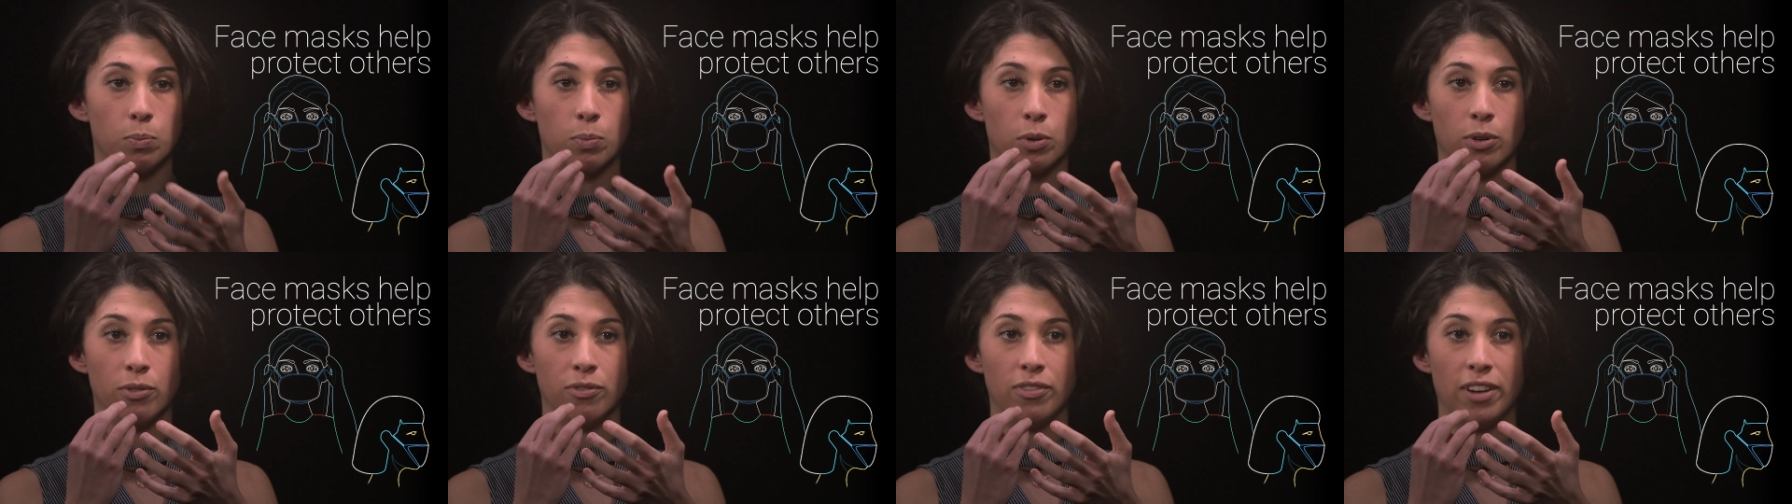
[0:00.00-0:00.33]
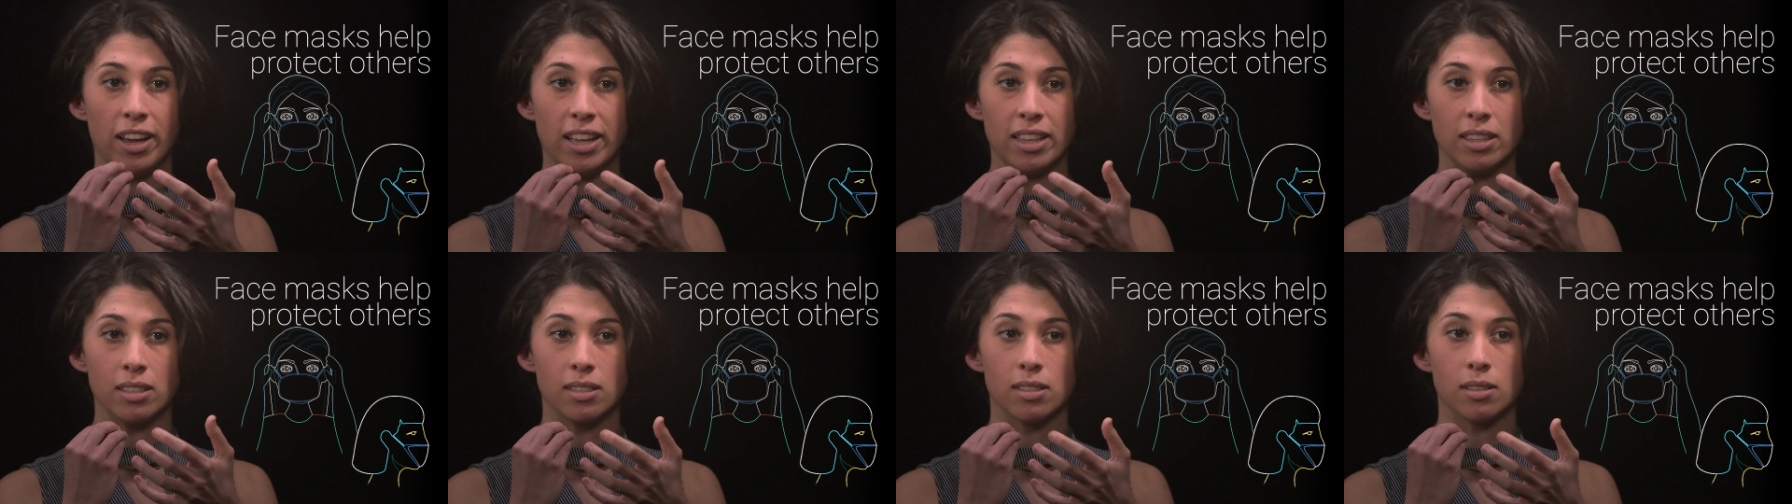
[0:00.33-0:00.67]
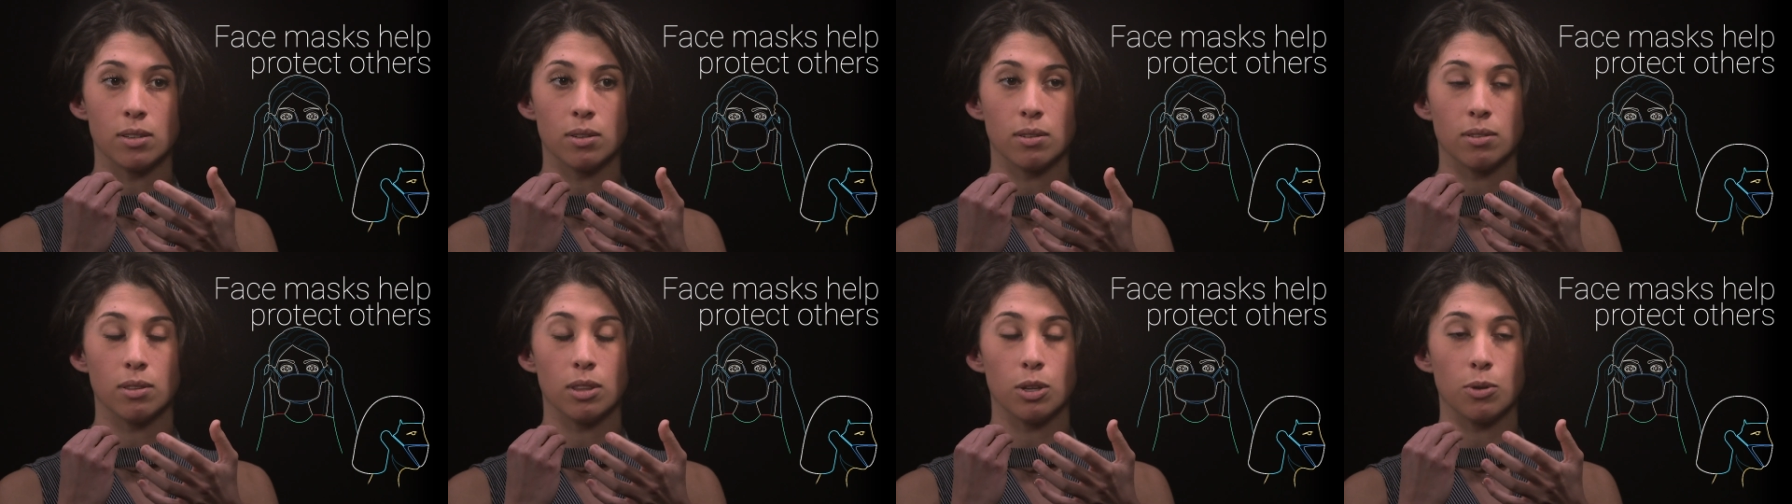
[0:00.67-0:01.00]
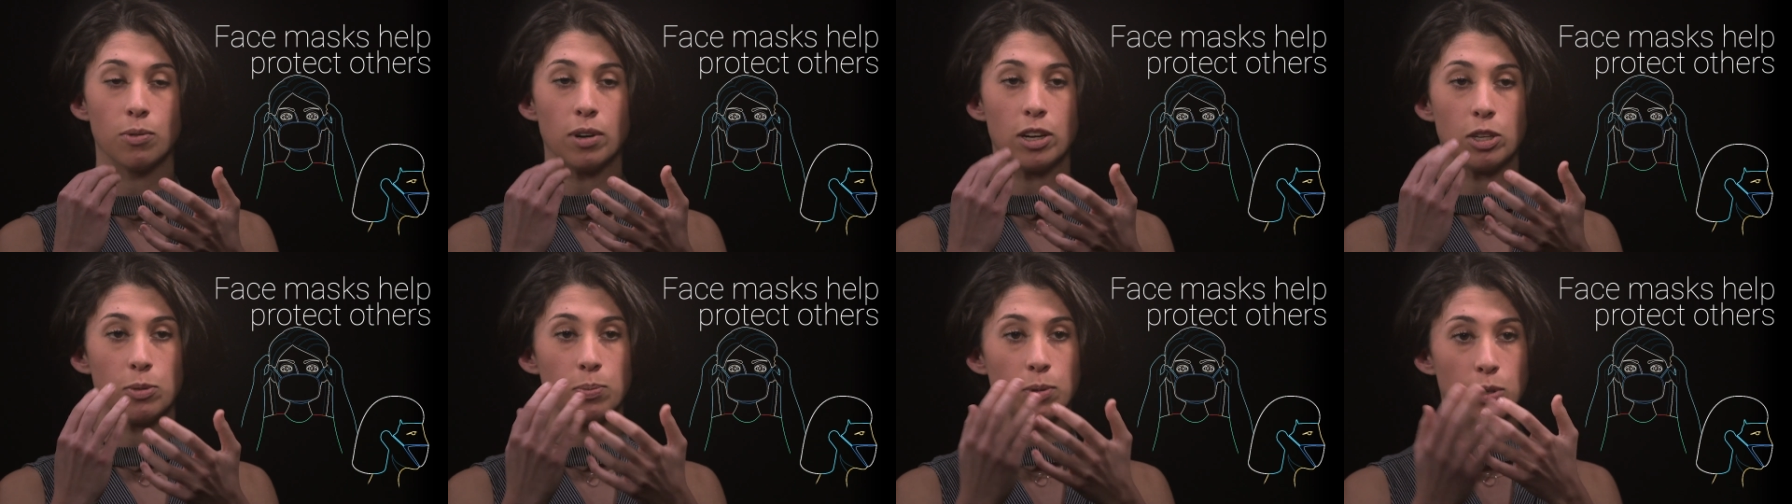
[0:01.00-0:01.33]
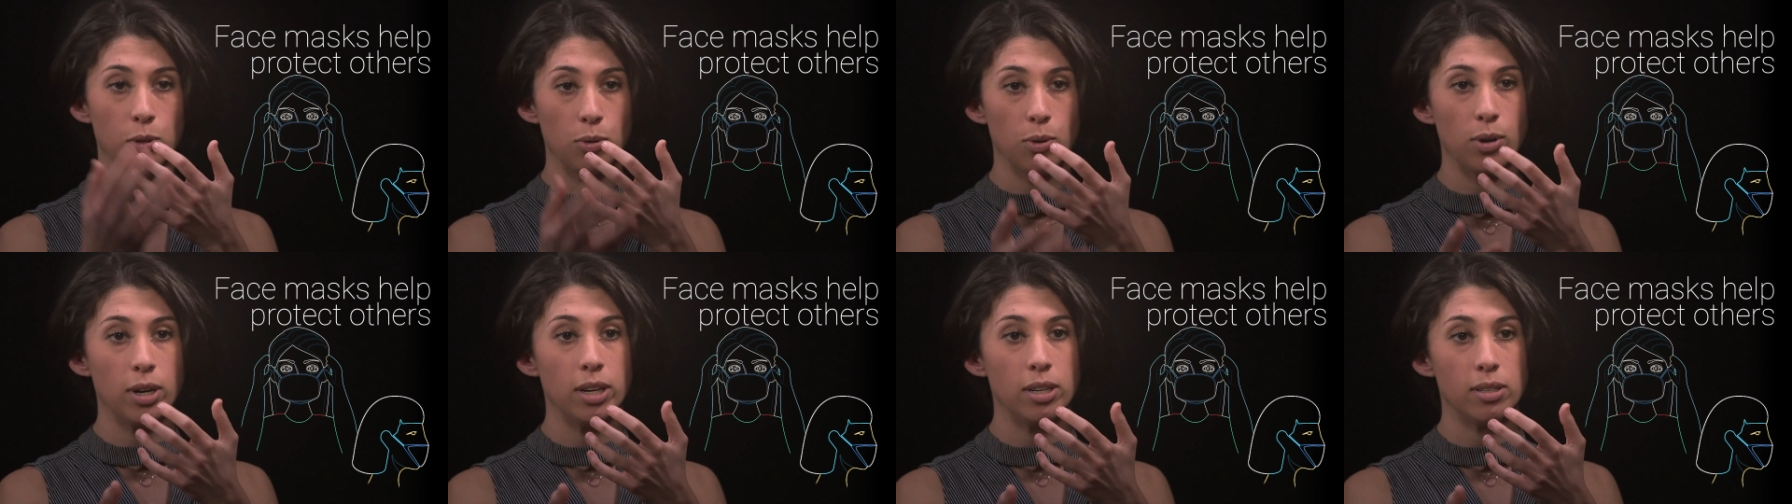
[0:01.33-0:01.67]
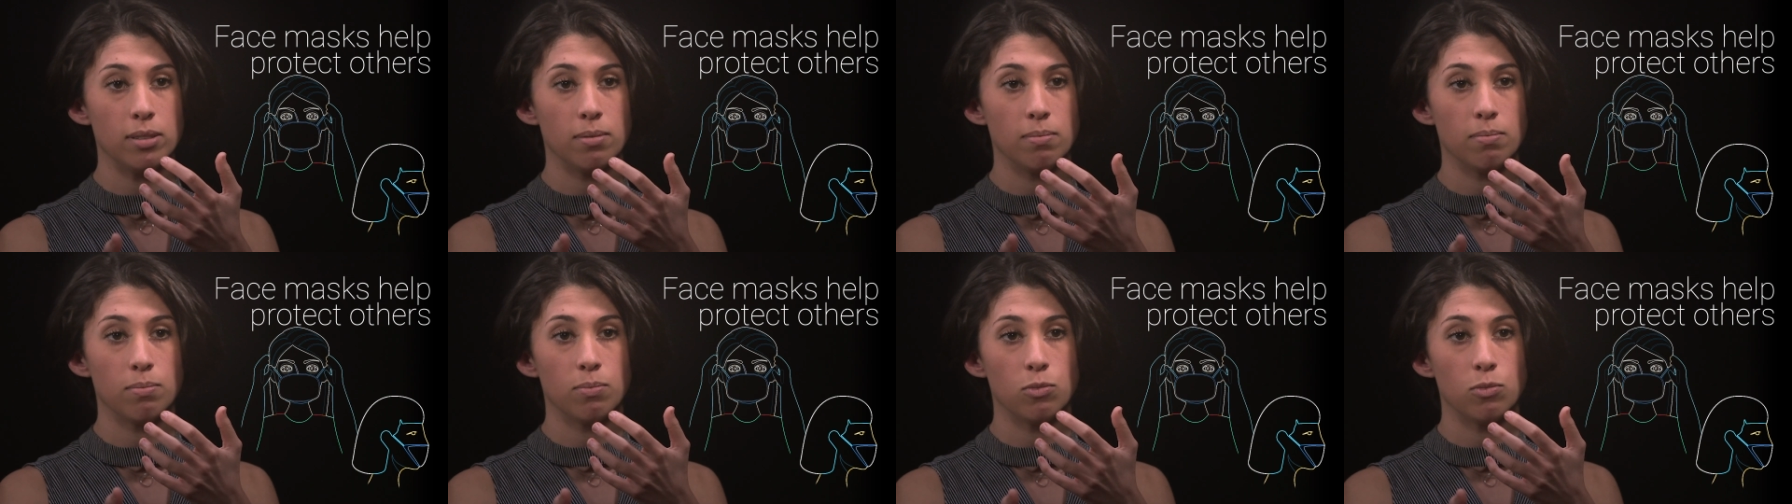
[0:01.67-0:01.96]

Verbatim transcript: prevents the respiratory